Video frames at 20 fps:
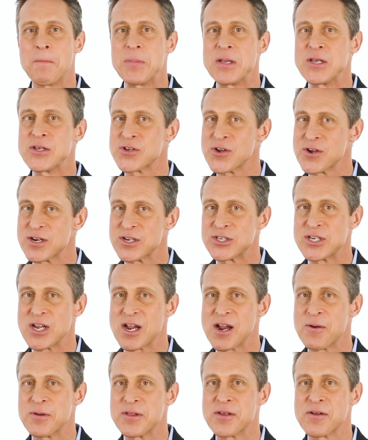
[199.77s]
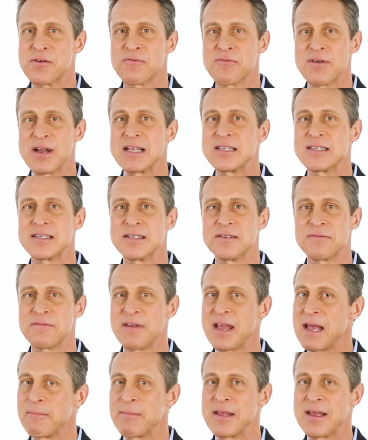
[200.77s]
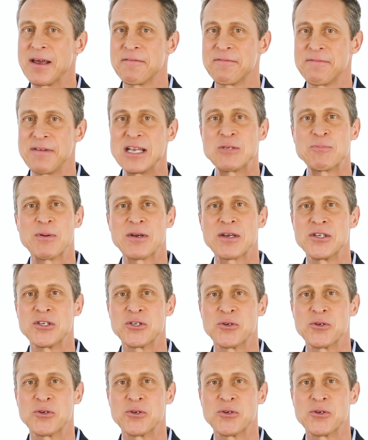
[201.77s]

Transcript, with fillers: be sure to share it with your friends and family on Facebook and